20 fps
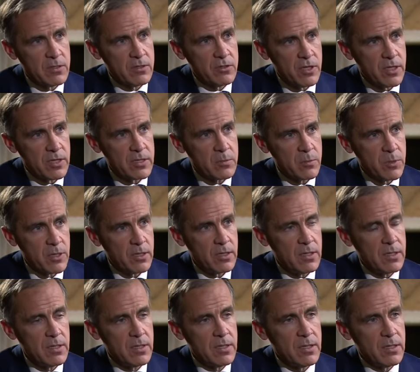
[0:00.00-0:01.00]
adjustment,
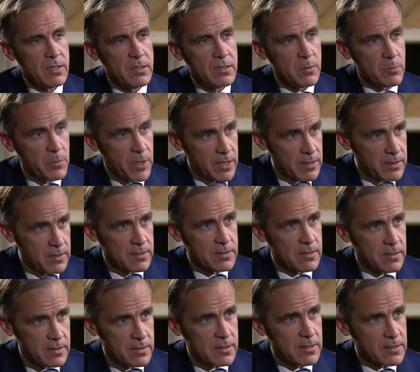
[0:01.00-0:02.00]
to make
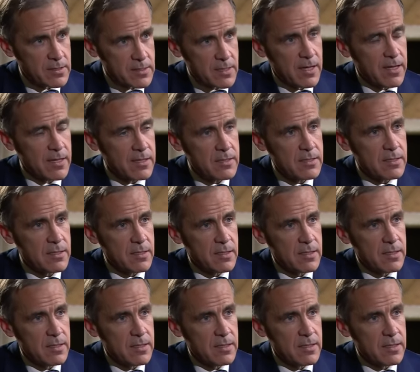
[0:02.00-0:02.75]
this a success.